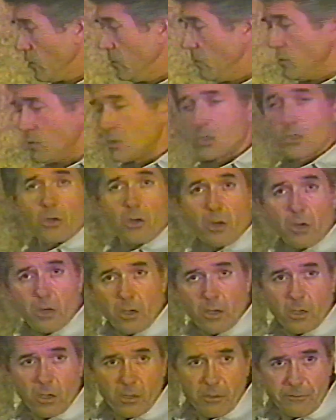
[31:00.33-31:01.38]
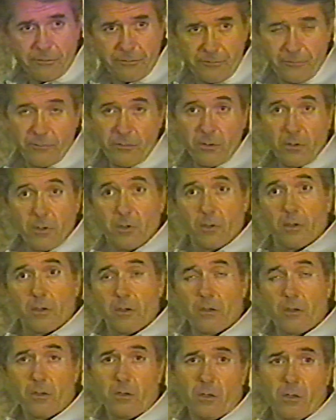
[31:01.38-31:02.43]
you start off
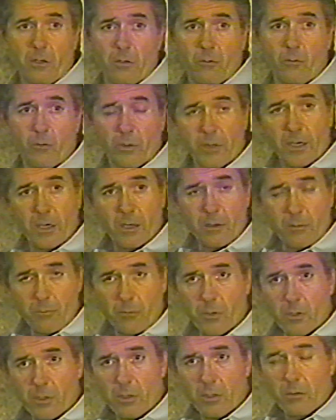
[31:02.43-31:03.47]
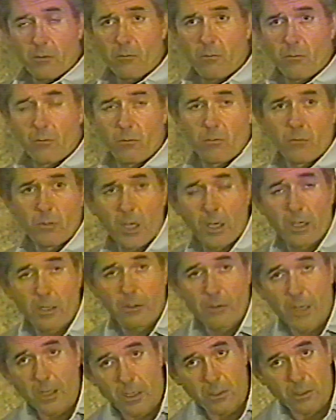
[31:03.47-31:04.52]
without
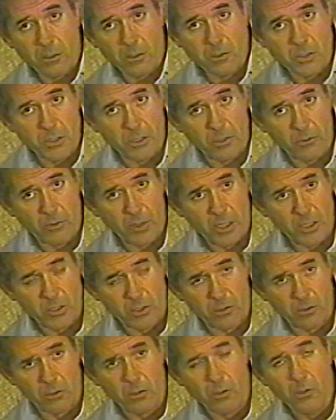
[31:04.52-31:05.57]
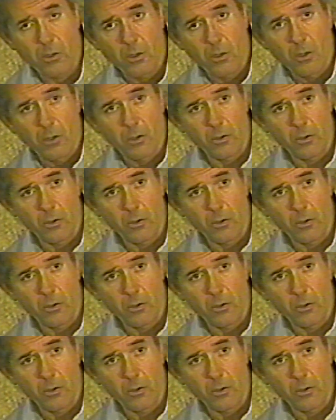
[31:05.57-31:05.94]
taking that into consideration,